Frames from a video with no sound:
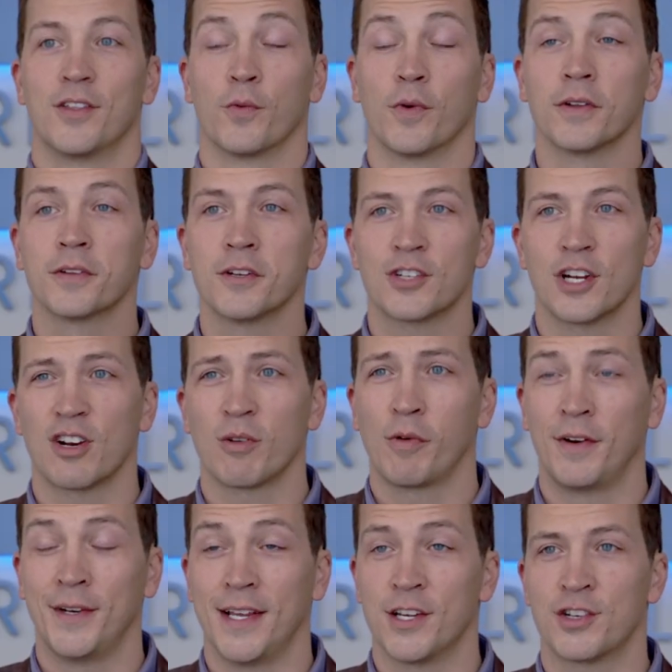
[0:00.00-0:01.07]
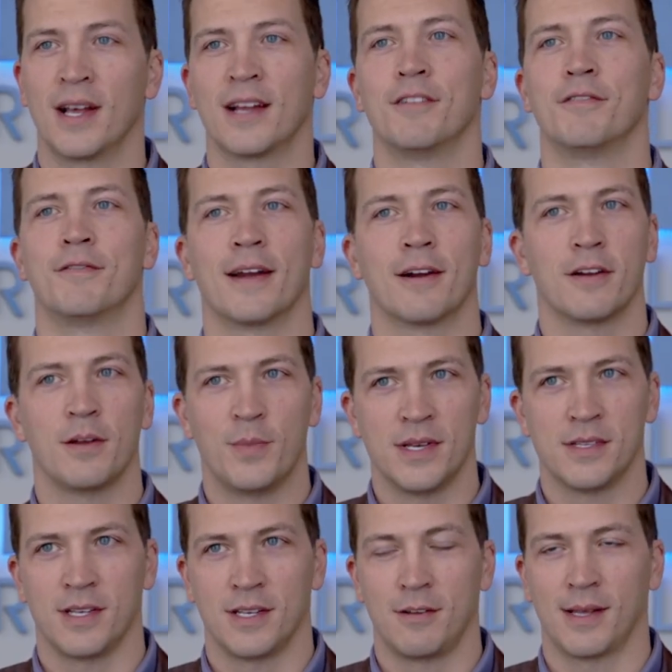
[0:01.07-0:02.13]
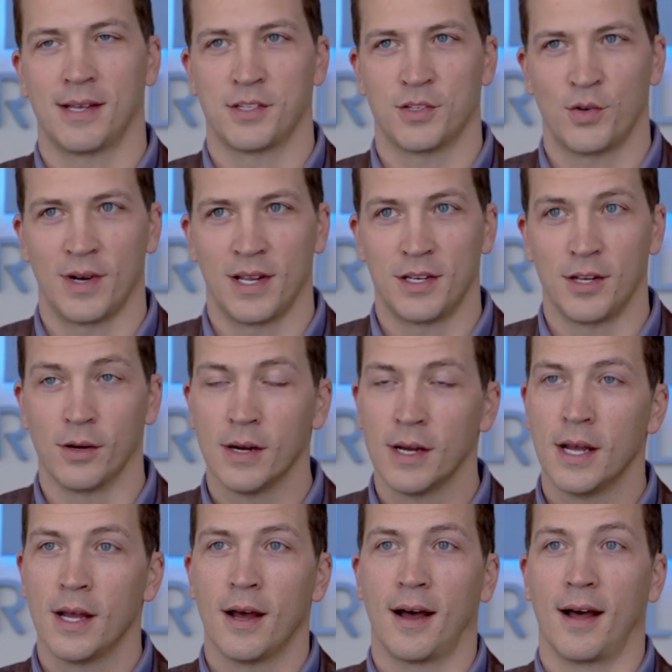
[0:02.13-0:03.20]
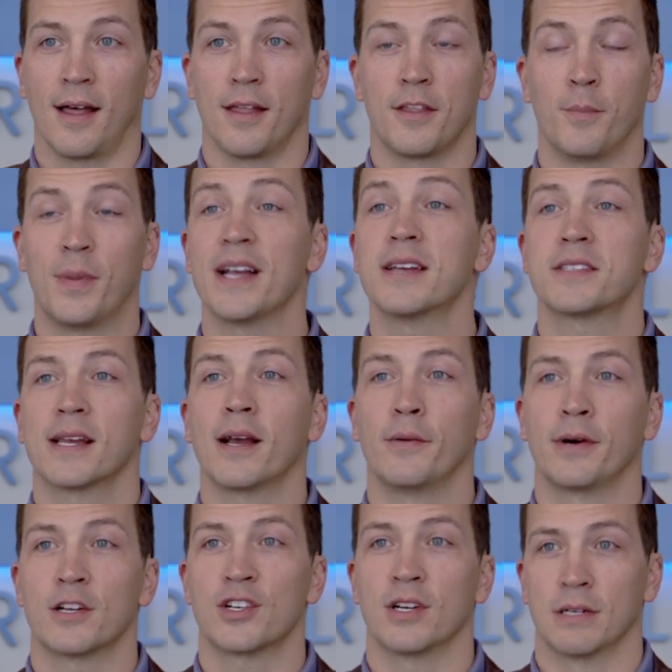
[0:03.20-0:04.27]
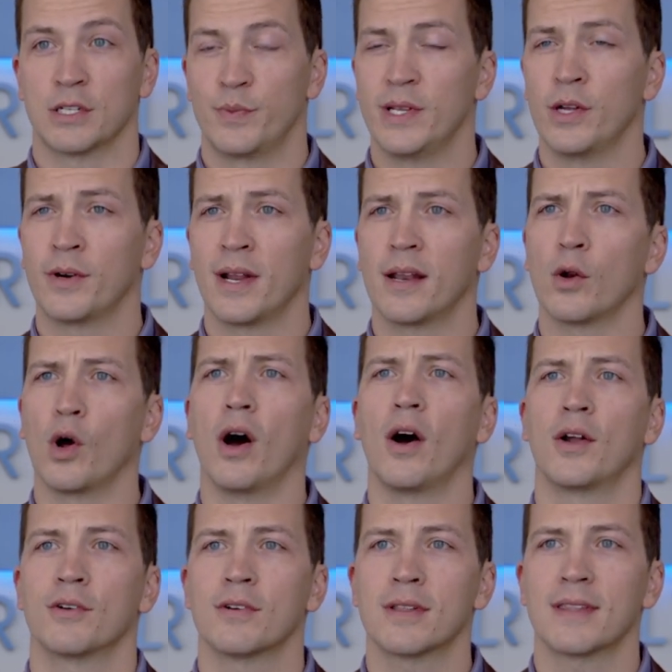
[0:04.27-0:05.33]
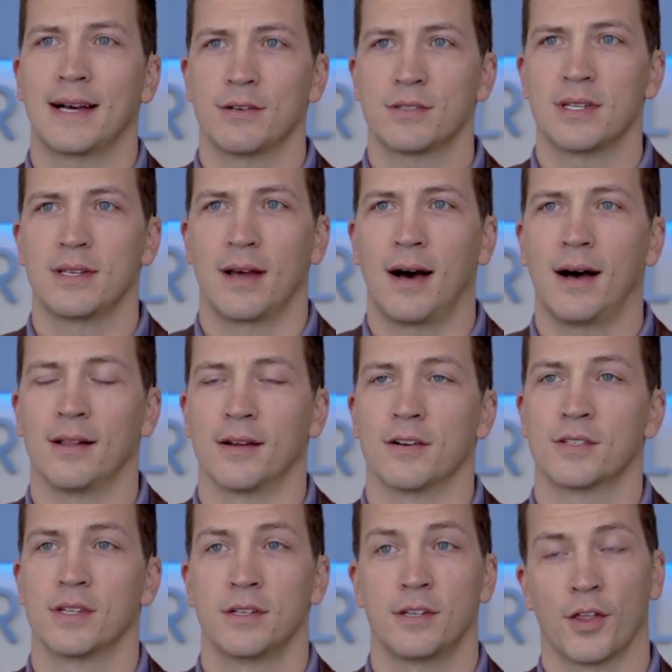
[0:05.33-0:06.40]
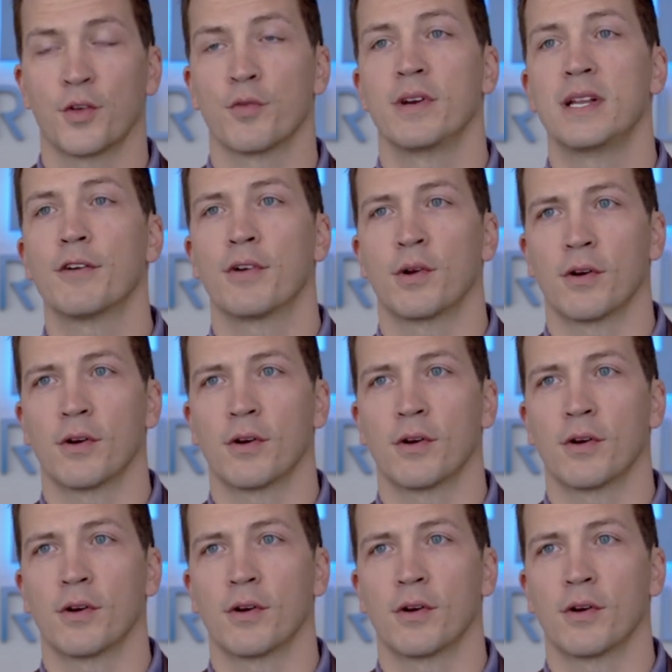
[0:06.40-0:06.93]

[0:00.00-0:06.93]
The Realtor Charitable Foundation had a very busy 2022. The biggest thing I want to share is we donated $100,000 to 3 different